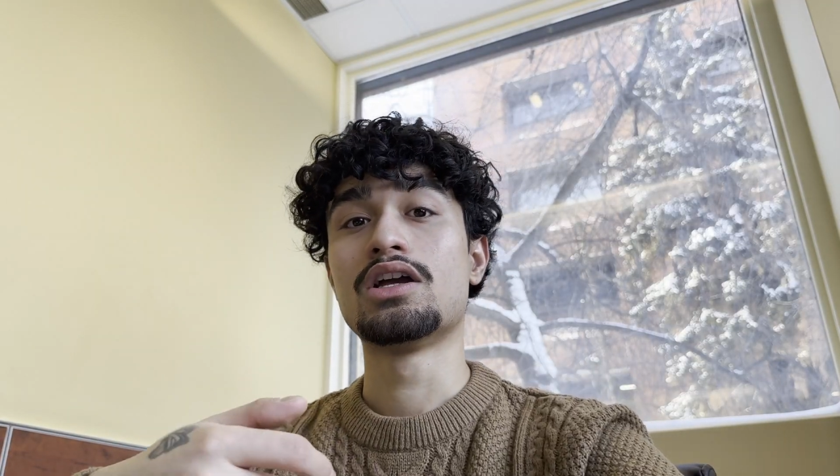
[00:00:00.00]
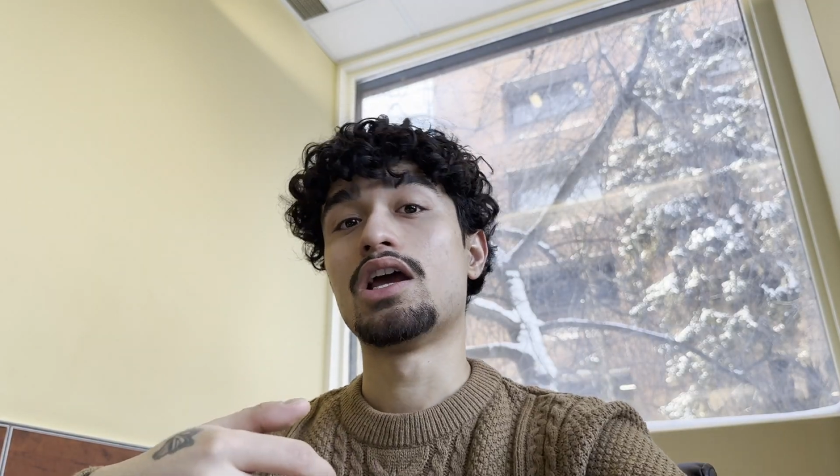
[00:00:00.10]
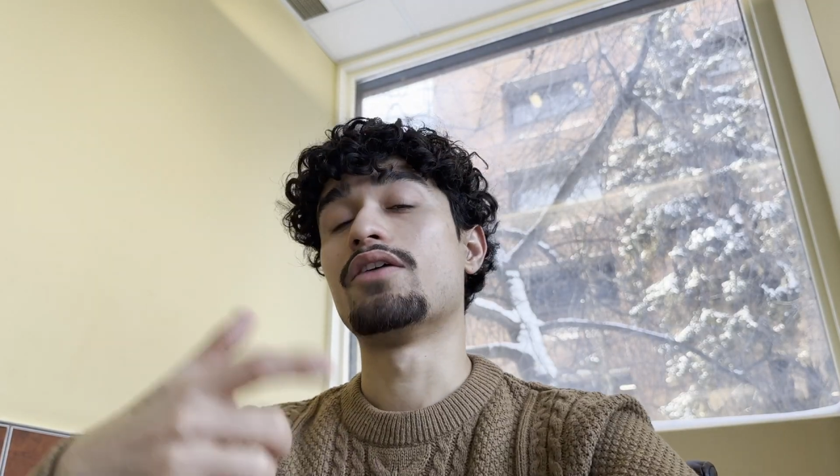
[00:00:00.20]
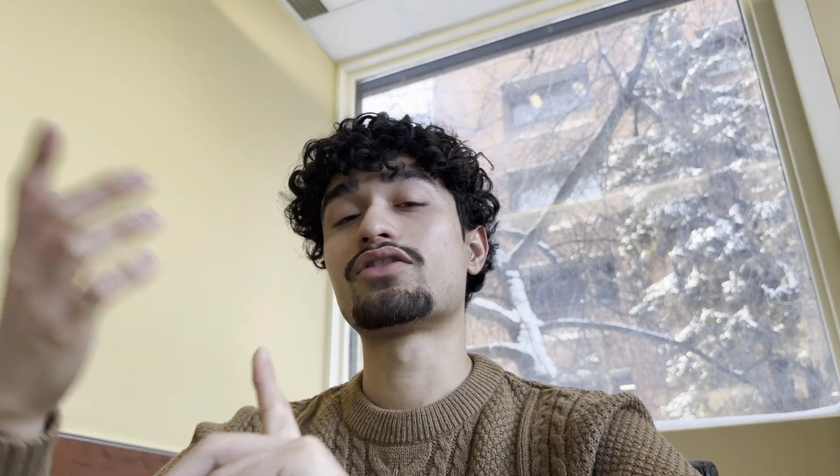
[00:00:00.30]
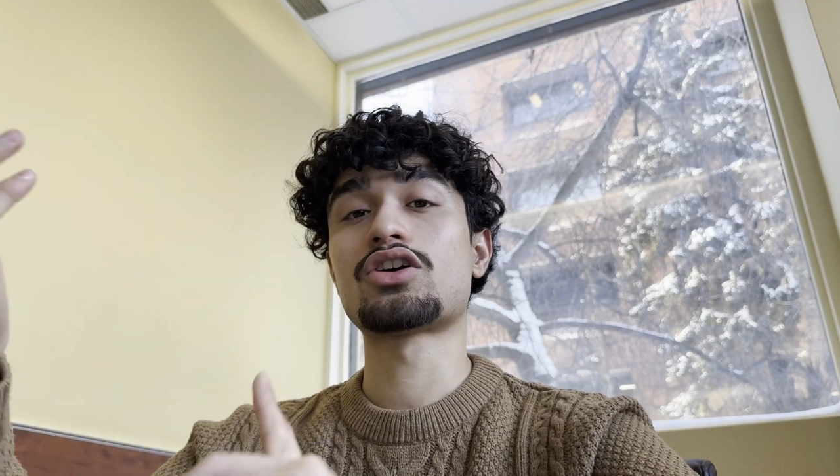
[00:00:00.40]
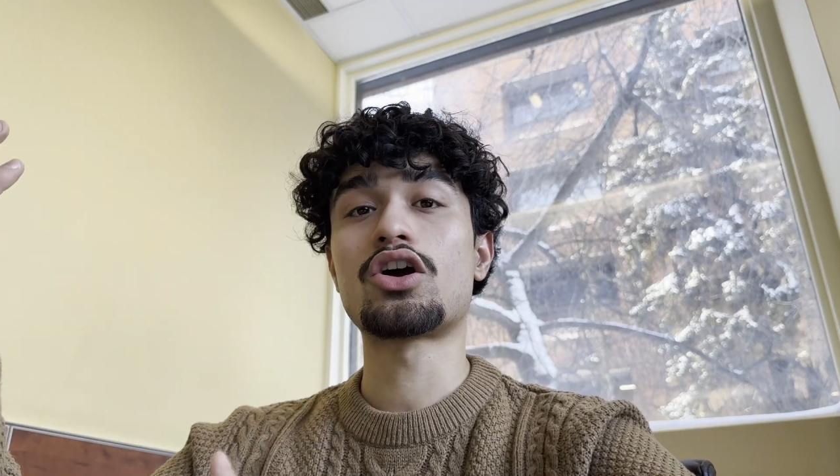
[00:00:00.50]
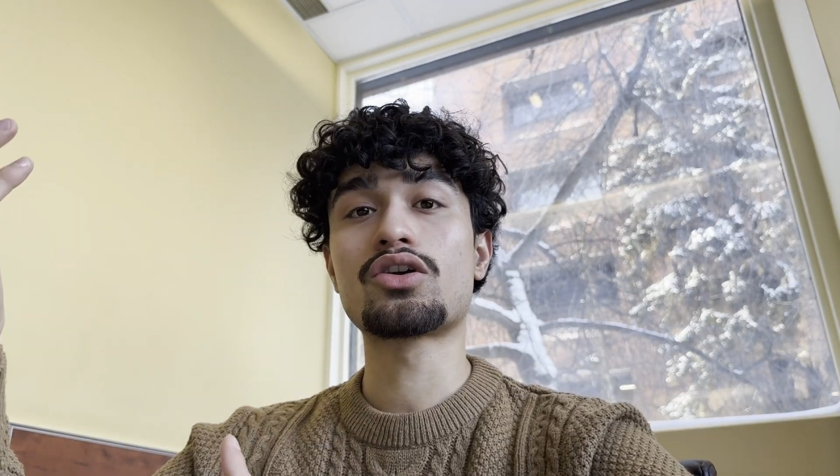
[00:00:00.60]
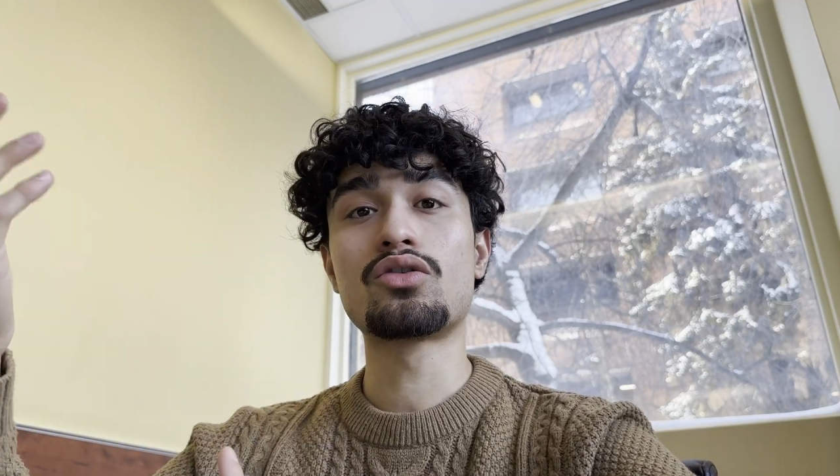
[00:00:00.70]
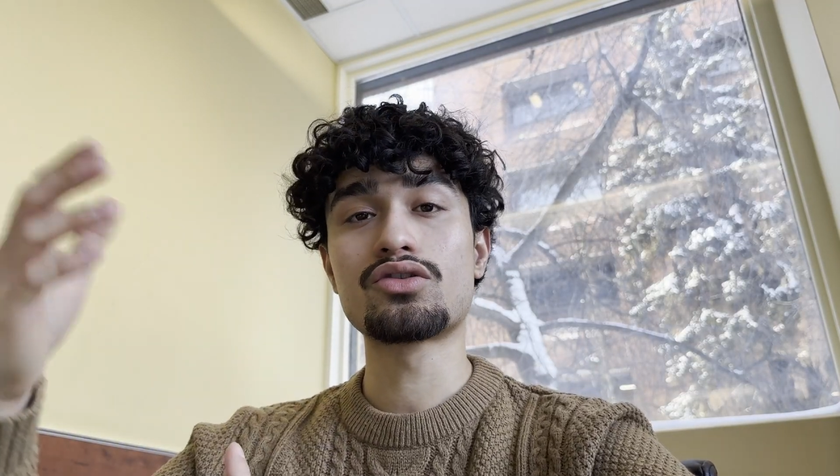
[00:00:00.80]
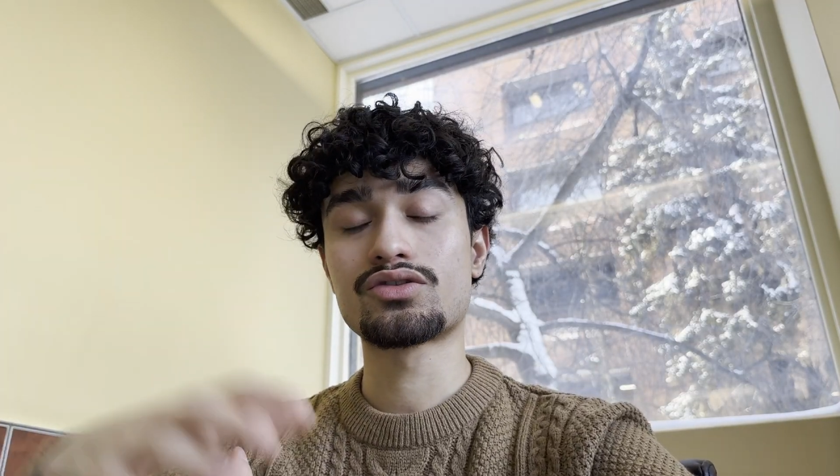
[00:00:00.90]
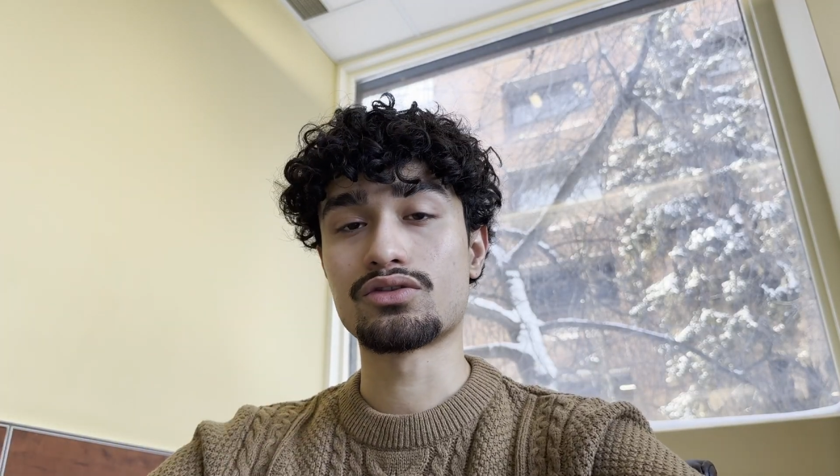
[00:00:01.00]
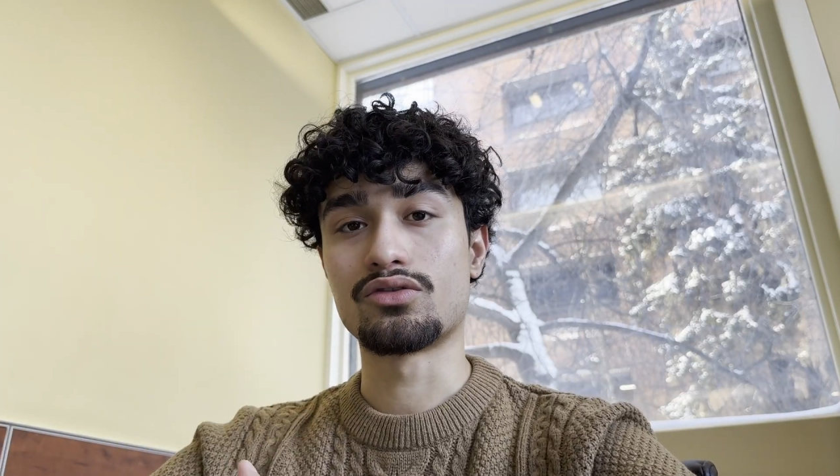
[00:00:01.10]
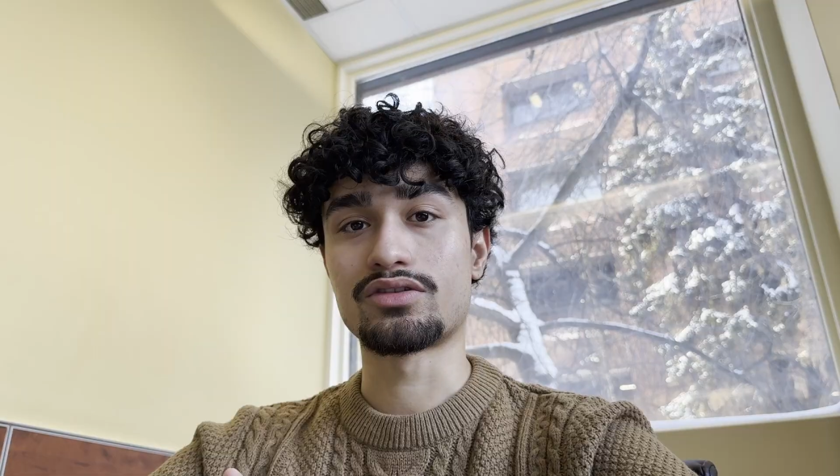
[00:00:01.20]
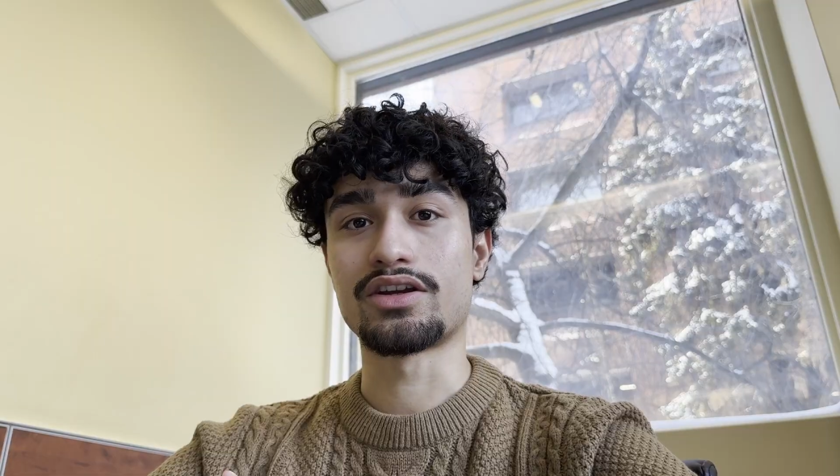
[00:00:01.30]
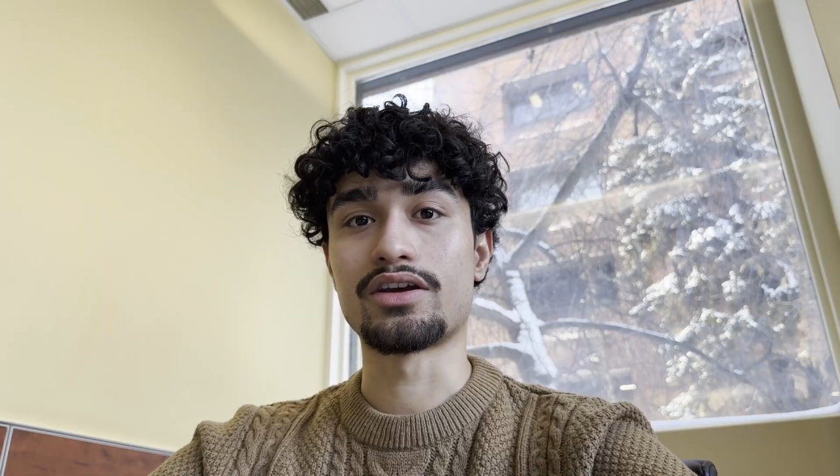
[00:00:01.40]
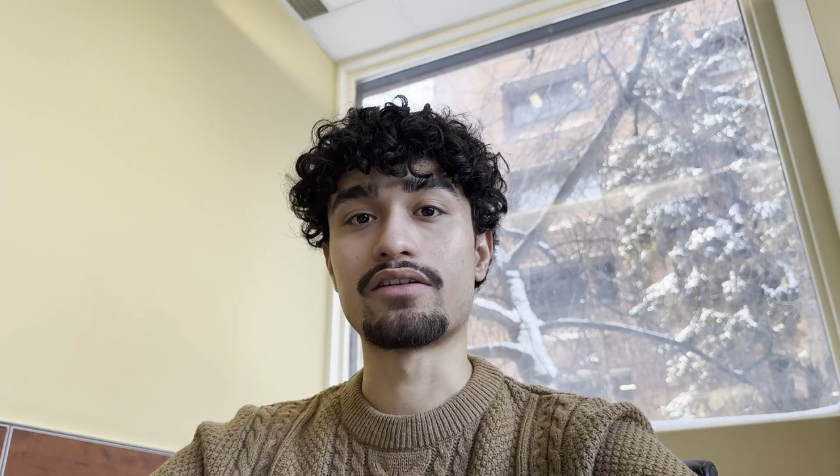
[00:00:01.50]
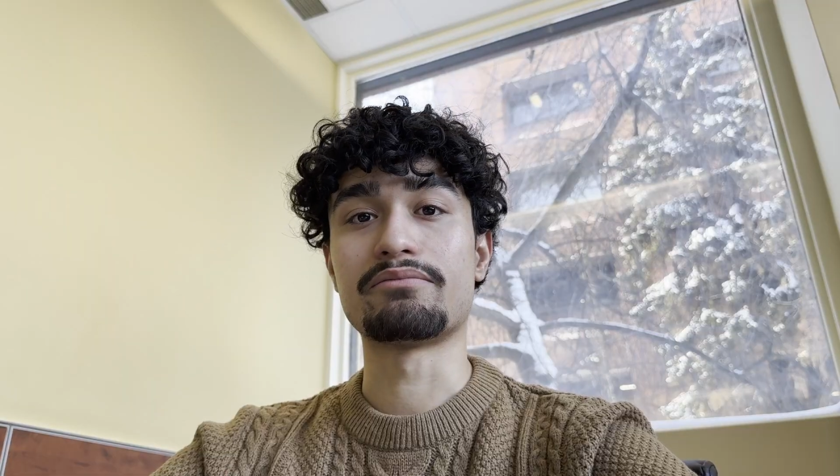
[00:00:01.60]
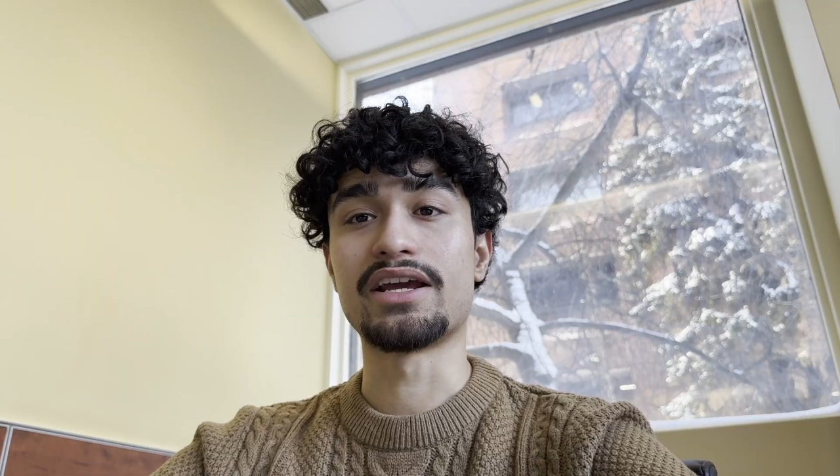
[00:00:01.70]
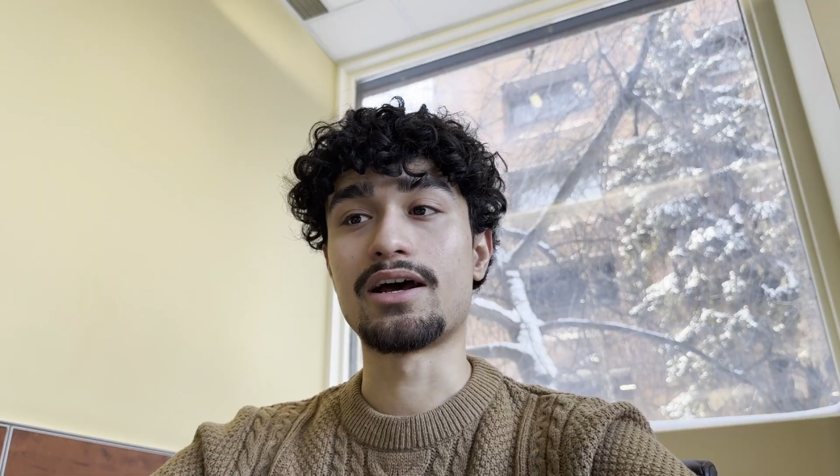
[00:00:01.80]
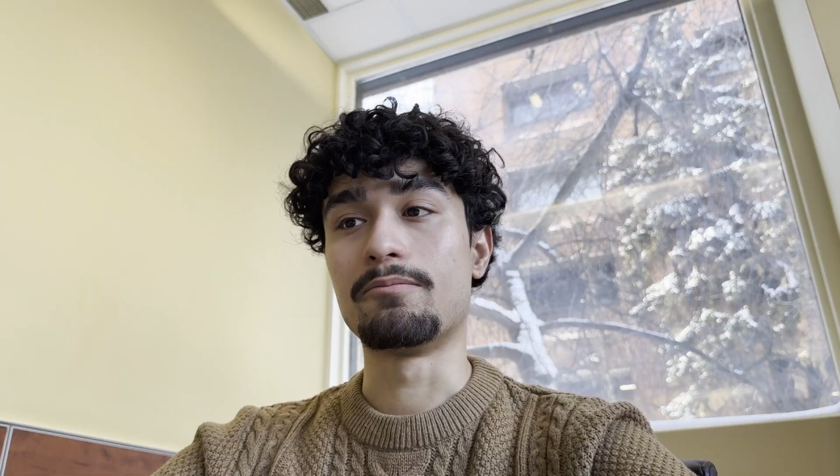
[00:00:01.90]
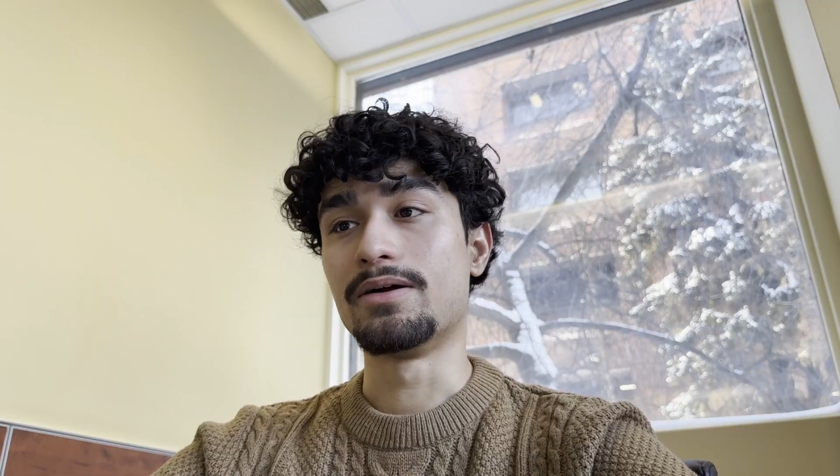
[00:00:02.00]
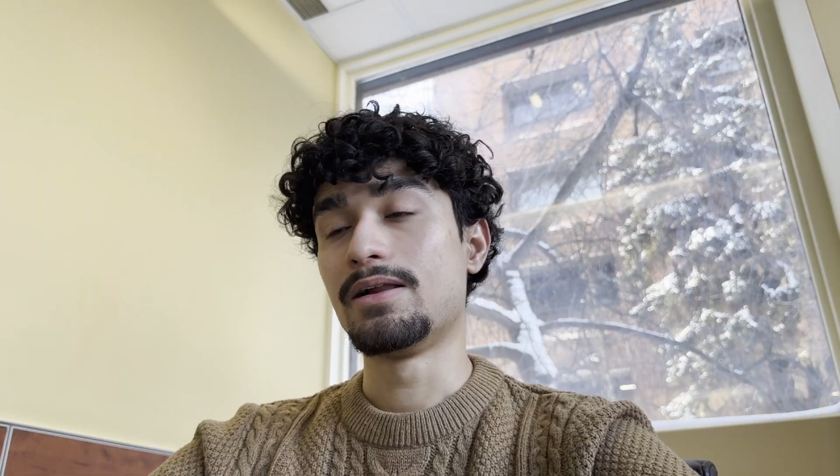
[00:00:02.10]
if it's a hard course, Lord, that you have made up.